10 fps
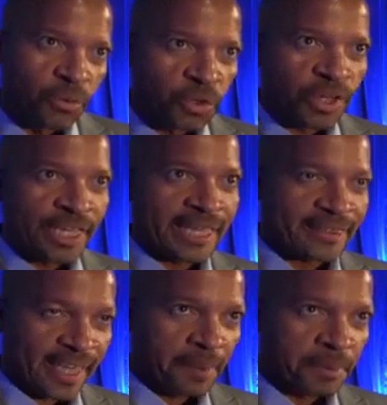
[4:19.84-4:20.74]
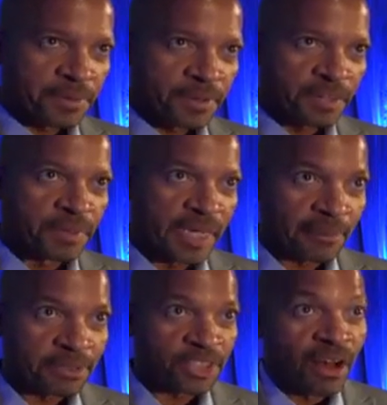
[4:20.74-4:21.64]
we're looking at the capability of being
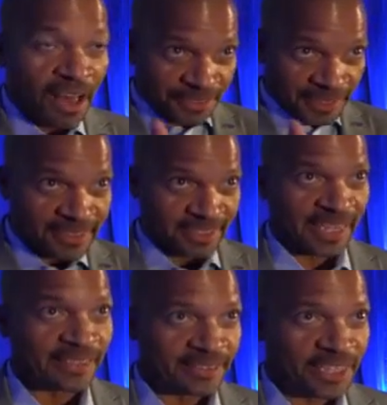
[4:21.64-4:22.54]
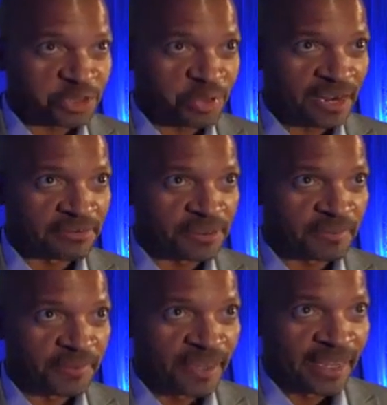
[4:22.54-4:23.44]
able to authenticate that
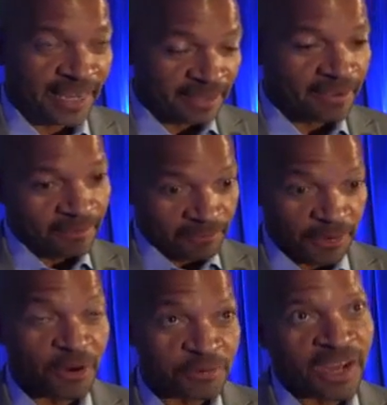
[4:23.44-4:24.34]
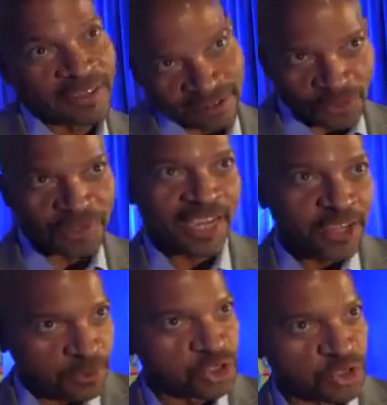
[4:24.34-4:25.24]
driver and verify that, okay,
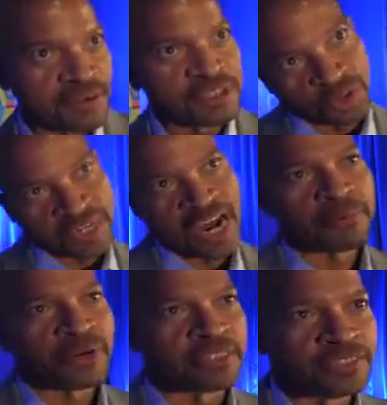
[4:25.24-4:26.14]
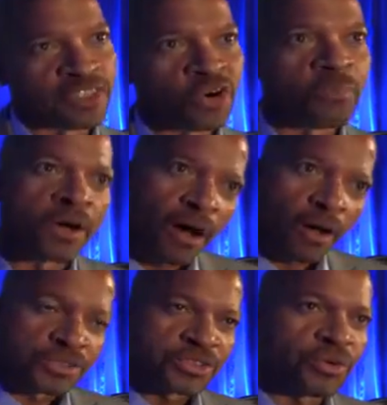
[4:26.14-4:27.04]
you're the driver, you can operate the vehicle, but
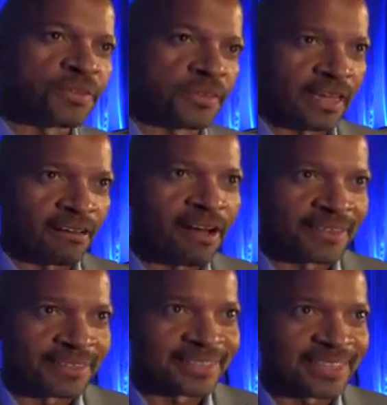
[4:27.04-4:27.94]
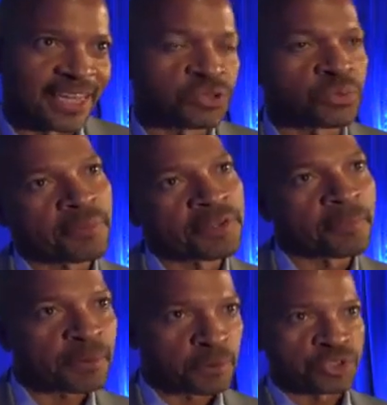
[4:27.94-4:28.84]
also with that authentication, we're able
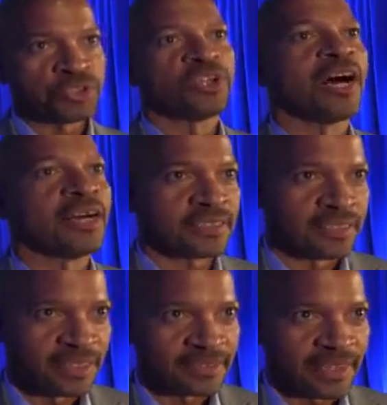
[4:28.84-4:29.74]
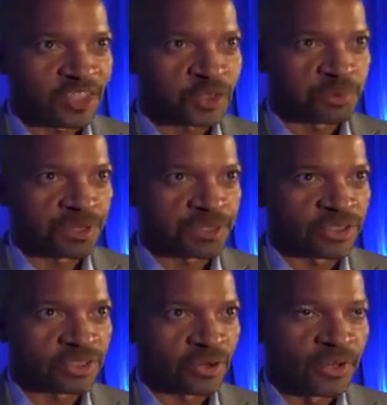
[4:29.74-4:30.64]
to personalize that experience.
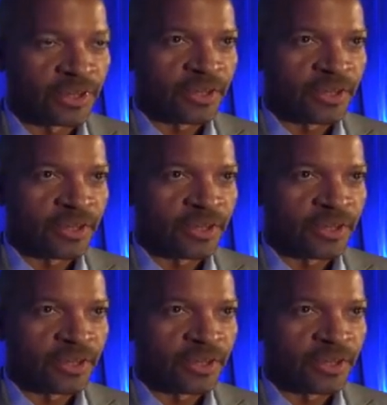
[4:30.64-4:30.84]
So